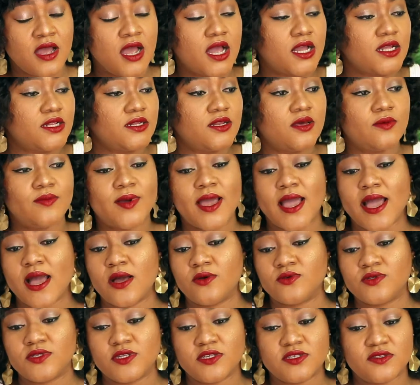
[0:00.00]

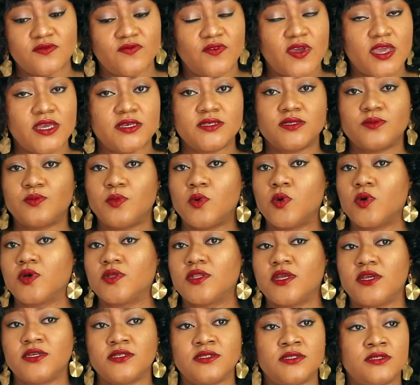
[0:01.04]
Clubhouse, there's Facebook,
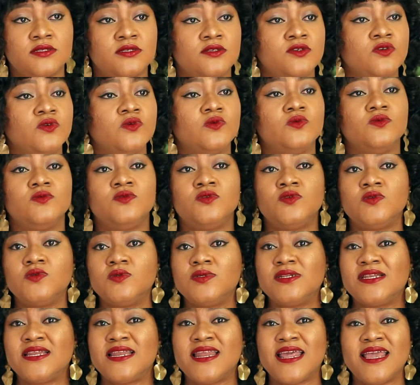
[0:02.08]
there's you
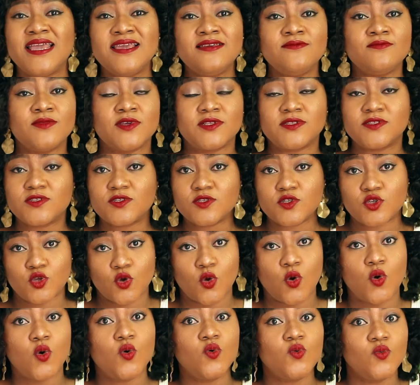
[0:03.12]
name it,
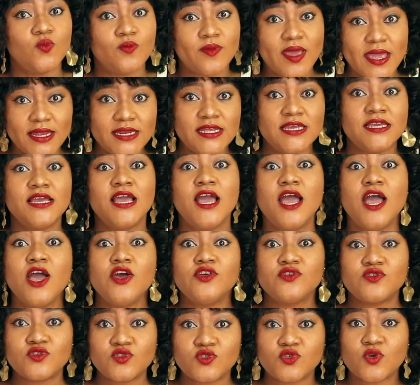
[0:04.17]
so many
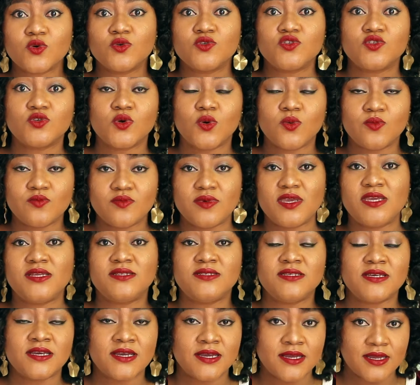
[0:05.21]
social
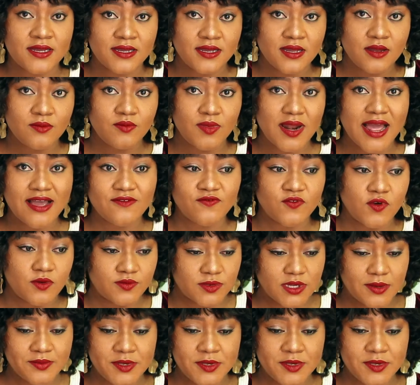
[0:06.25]
media platforms.